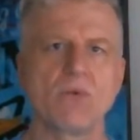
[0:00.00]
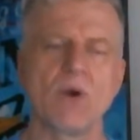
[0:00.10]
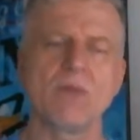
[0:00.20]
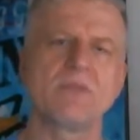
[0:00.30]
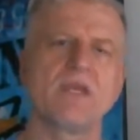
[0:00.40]

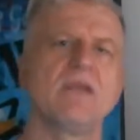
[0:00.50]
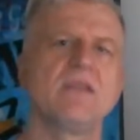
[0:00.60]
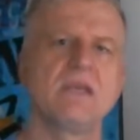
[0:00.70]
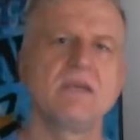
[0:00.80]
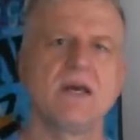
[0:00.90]

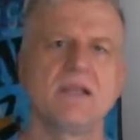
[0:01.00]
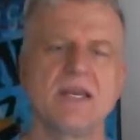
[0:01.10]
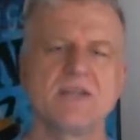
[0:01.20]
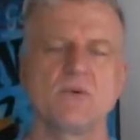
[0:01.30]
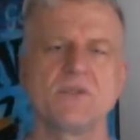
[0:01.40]
The
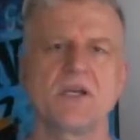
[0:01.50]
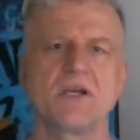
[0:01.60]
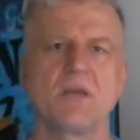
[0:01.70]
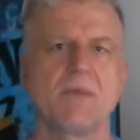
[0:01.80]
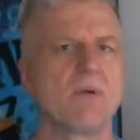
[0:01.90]
latest one's going
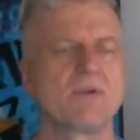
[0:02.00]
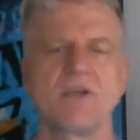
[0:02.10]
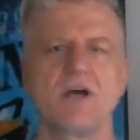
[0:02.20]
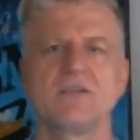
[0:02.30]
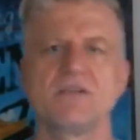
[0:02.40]
to come out with
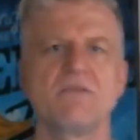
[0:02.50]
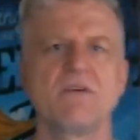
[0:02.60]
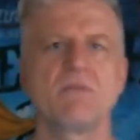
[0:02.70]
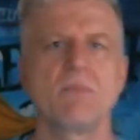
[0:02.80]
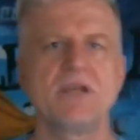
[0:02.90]
tons of
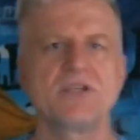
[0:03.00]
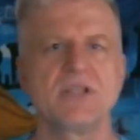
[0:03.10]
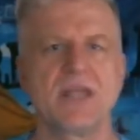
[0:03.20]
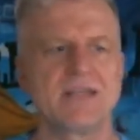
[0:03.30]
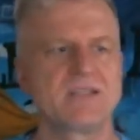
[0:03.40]
information
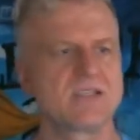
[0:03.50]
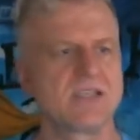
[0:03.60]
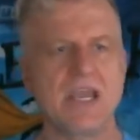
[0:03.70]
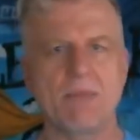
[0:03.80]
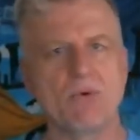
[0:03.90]
that I
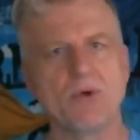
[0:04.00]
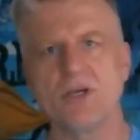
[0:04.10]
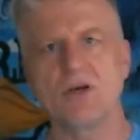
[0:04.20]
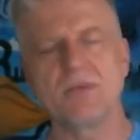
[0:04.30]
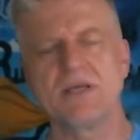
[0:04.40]
just can't put
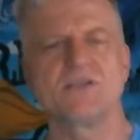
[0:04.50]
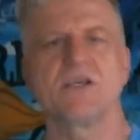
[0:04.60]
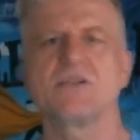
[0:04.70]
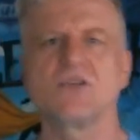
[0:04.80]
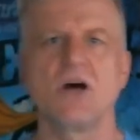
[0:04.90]
here because it
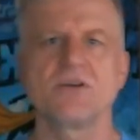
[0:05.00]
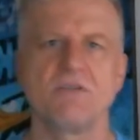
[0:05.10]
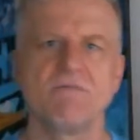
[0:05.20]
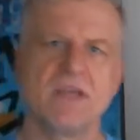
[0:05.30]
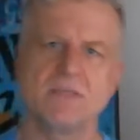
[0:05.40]
gets lost
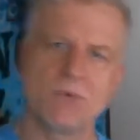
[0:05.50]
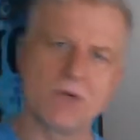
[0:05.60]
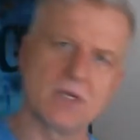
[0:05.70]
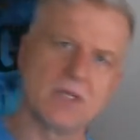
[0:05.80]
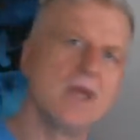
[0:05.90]
on Facebook, and